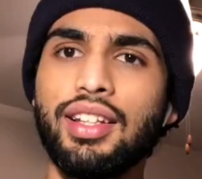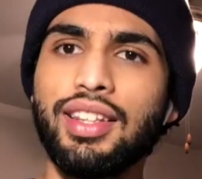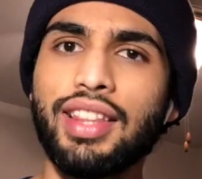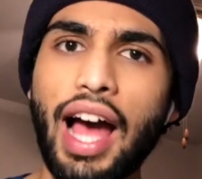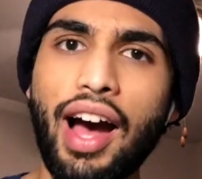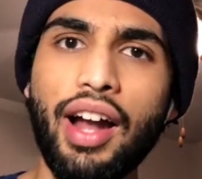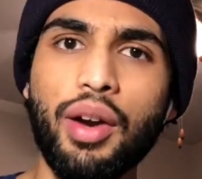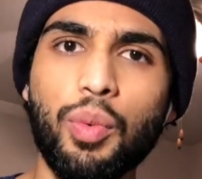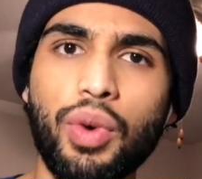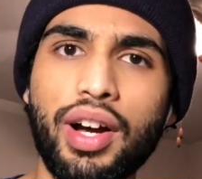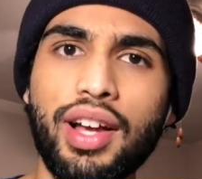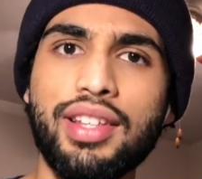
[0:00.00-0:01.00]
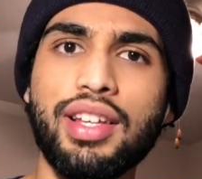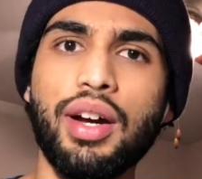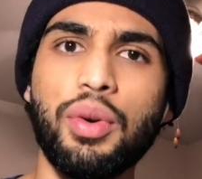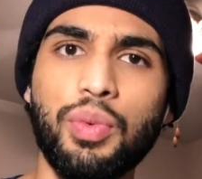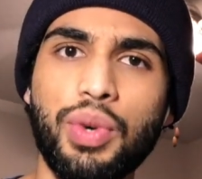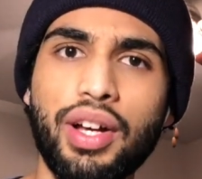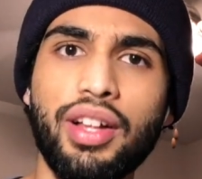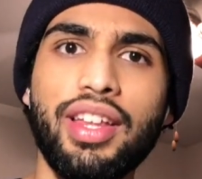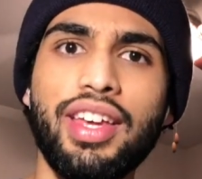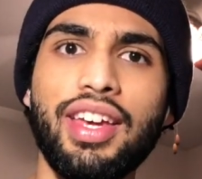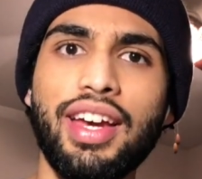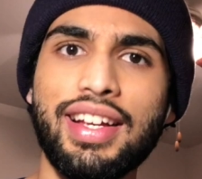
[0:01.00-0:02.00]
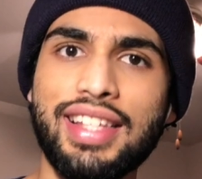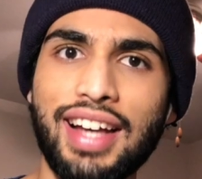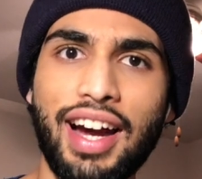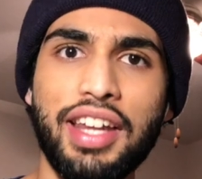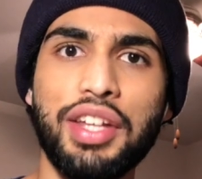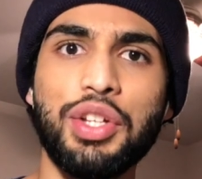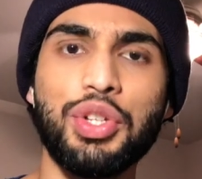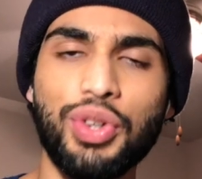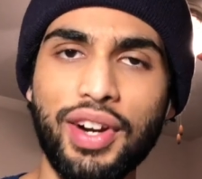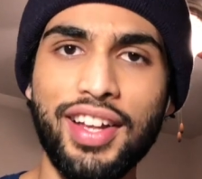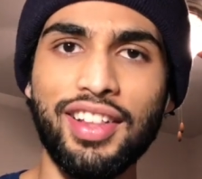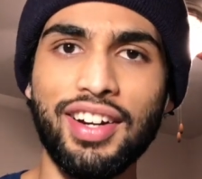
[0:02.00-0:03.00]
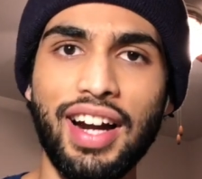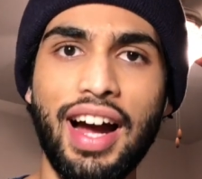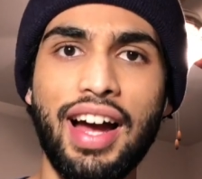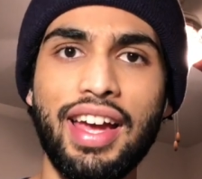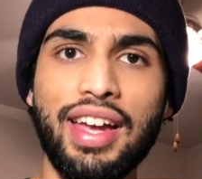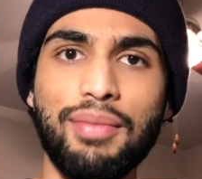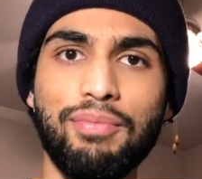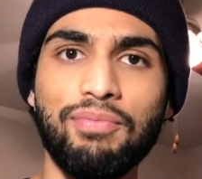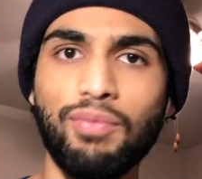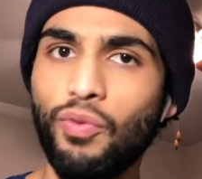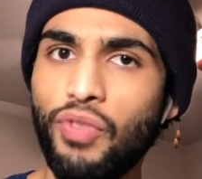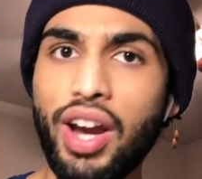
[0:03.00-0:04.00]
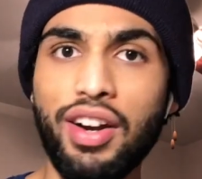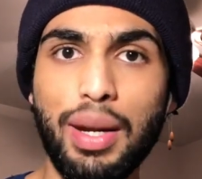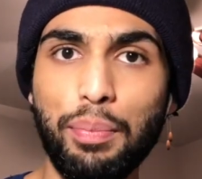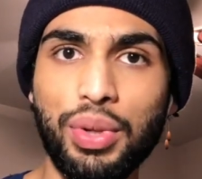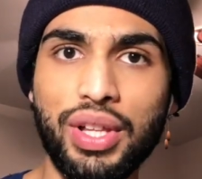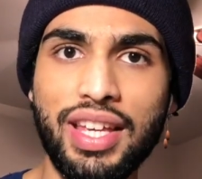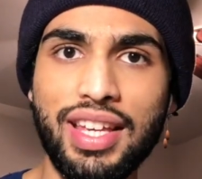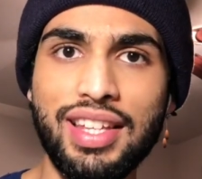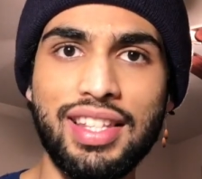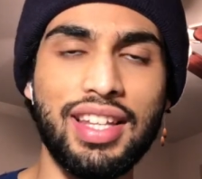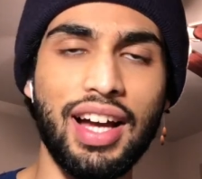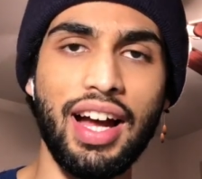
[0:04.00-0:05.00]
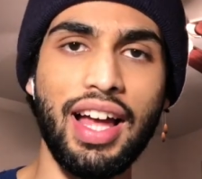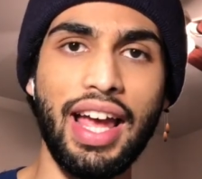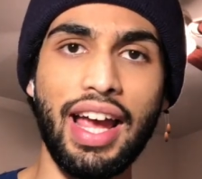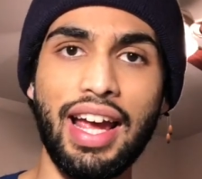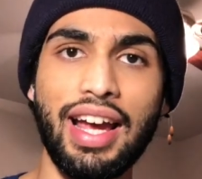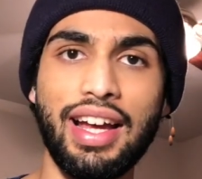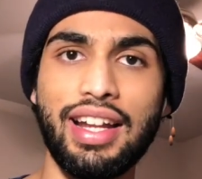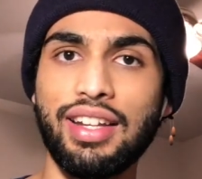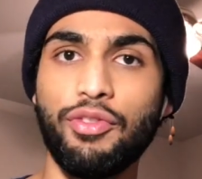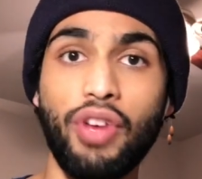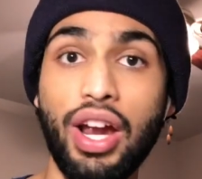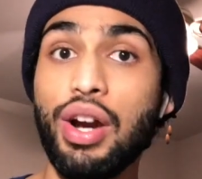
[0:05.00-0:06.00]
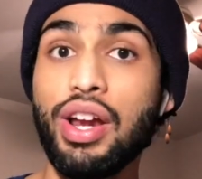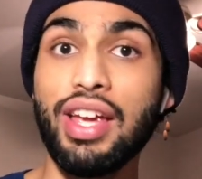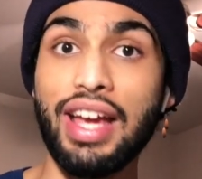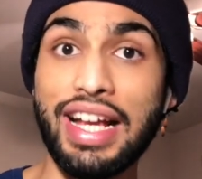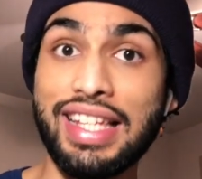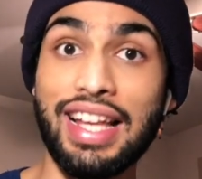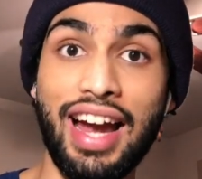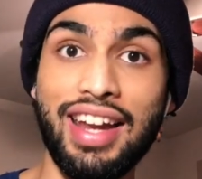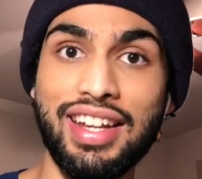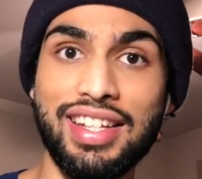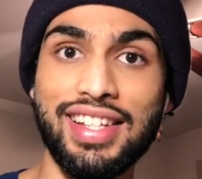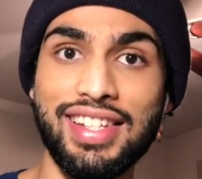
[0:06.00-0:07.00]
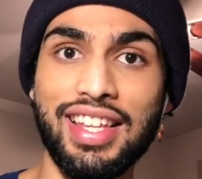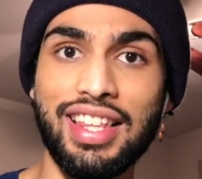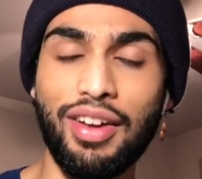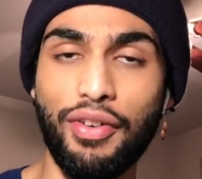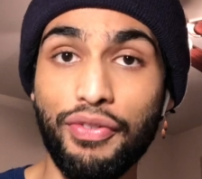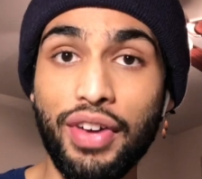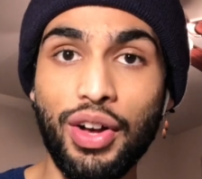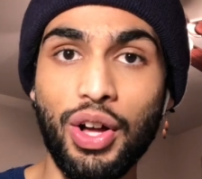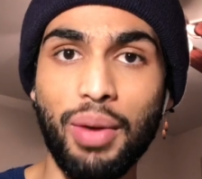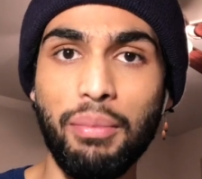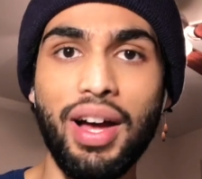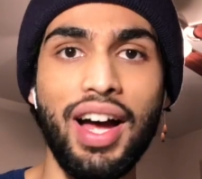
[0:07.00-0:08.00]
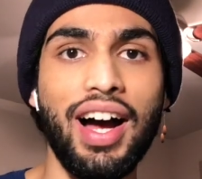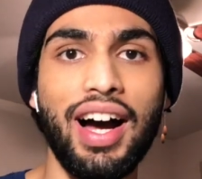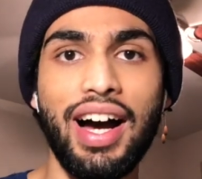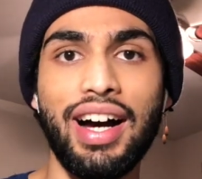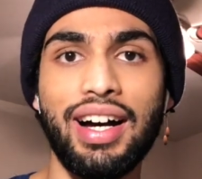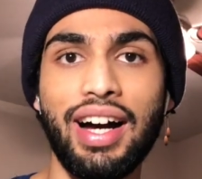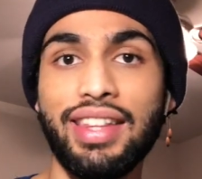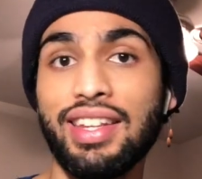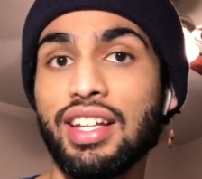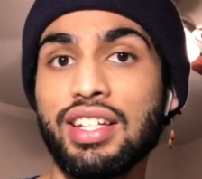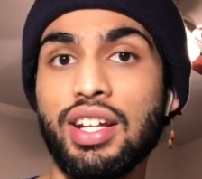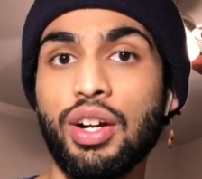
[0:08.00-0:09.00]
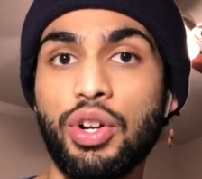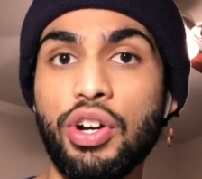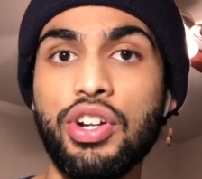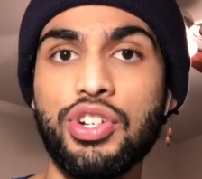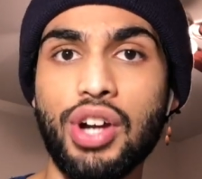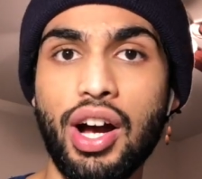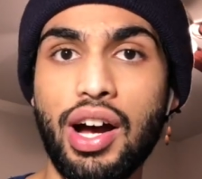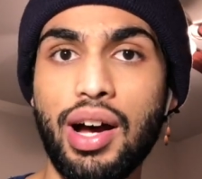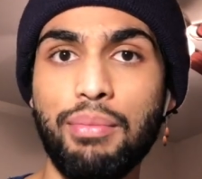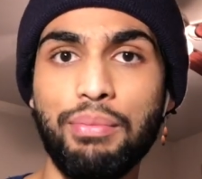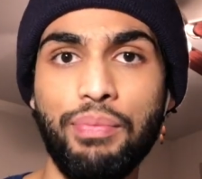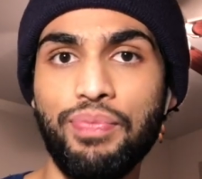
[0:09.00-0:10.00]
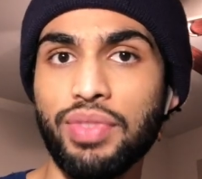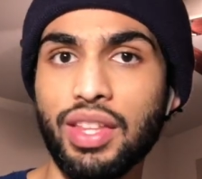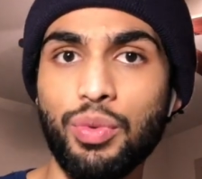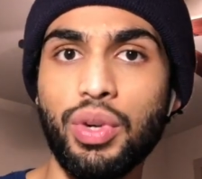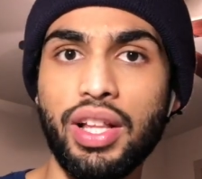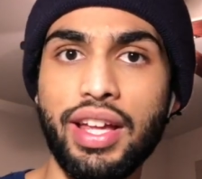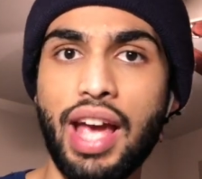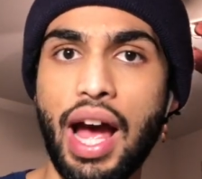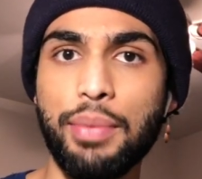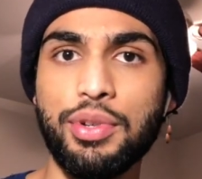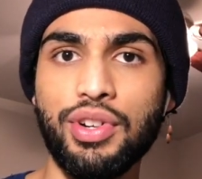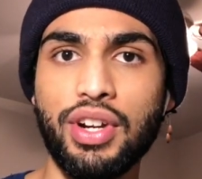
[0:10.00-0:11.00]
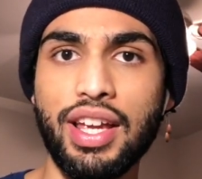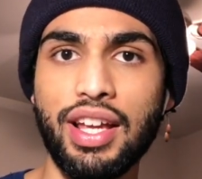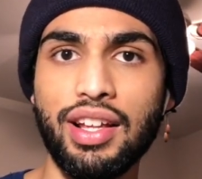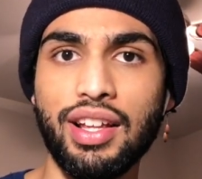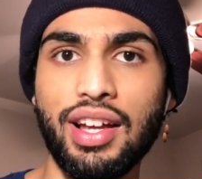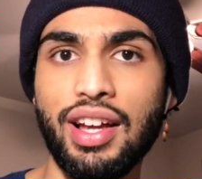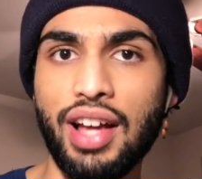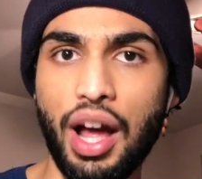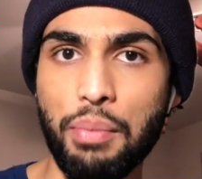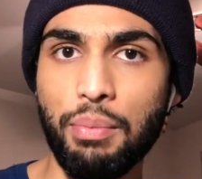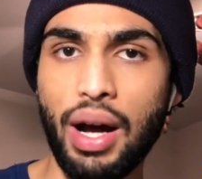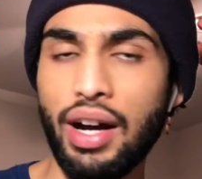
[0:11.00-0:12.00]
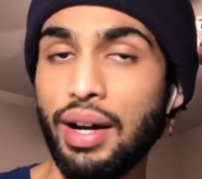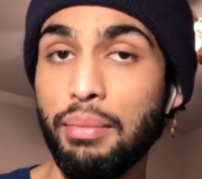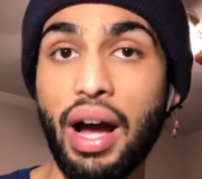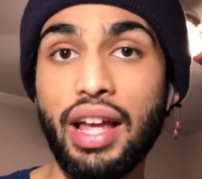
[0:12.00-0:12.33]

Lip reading: That was a really exciting trailer. I'm very pleased and very excited to see the film. I think it did a good job really capturing my